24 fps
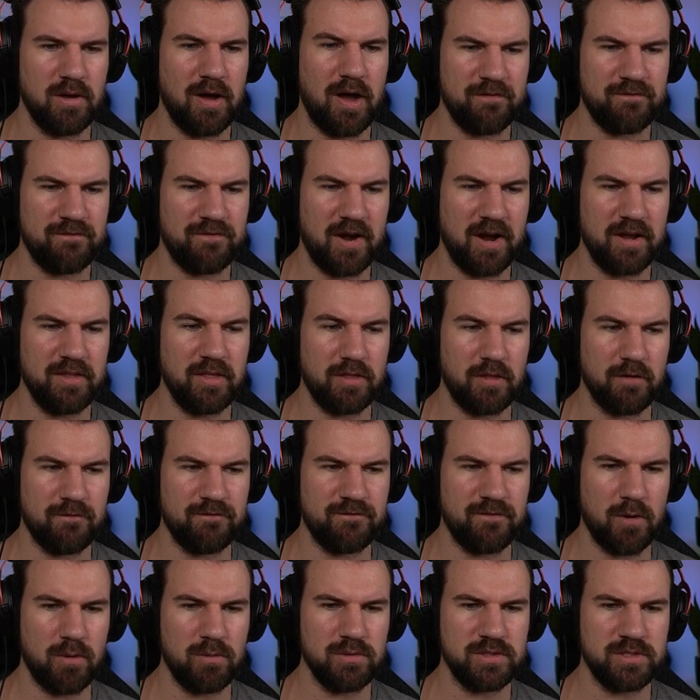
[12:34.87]
I find that the
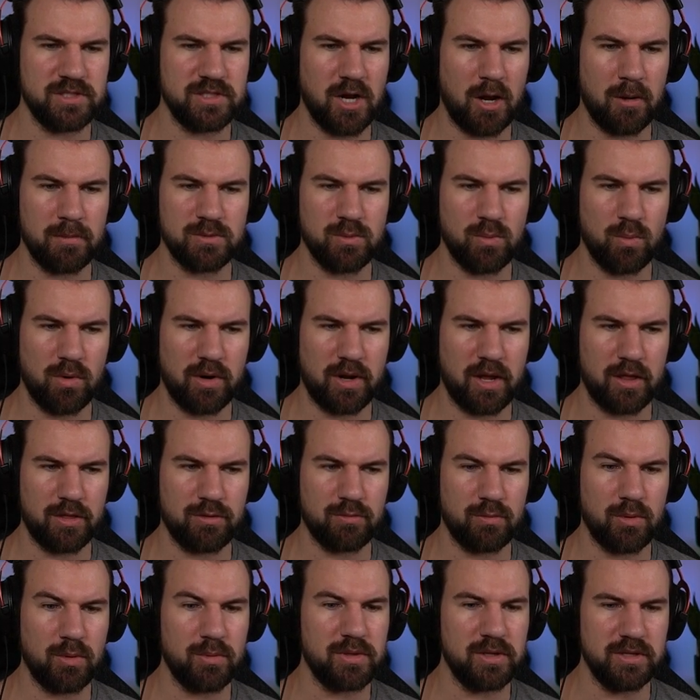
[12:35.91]
phone stops working
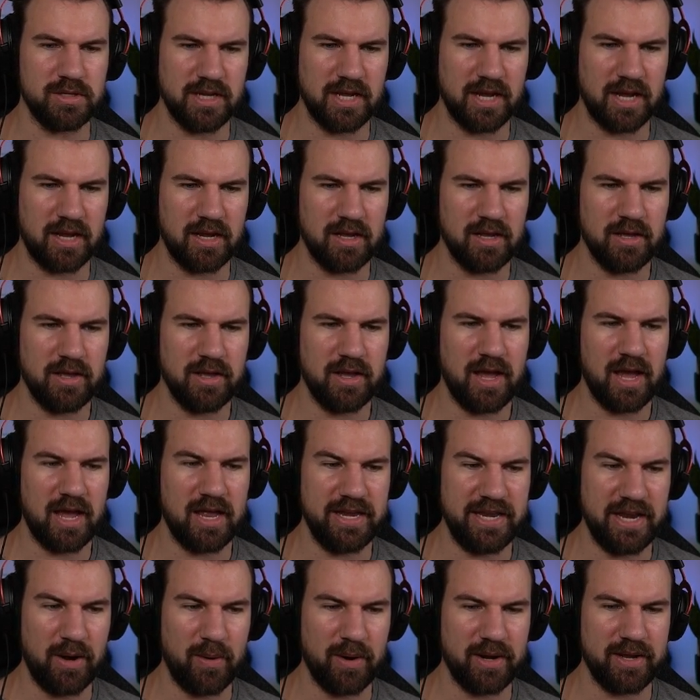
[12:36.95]
throughout the day,
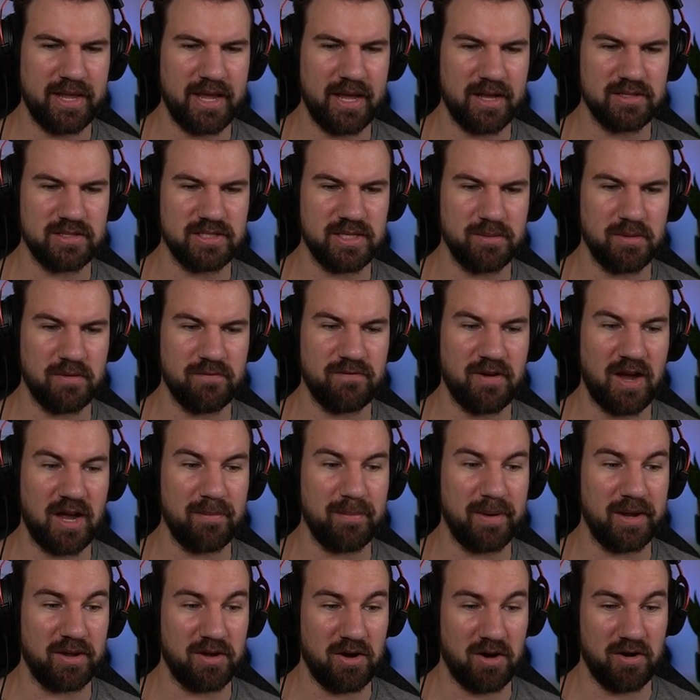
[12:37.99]
and now I can't seem to
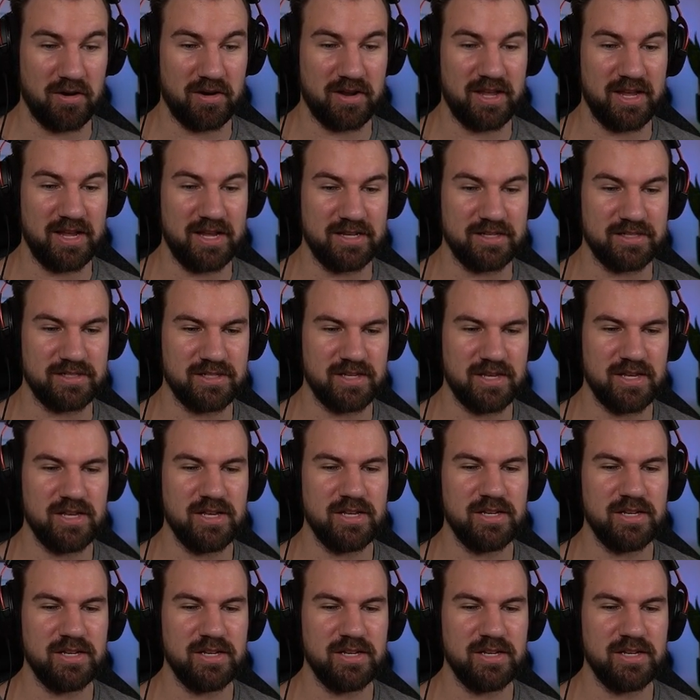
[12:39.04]
find my car keys.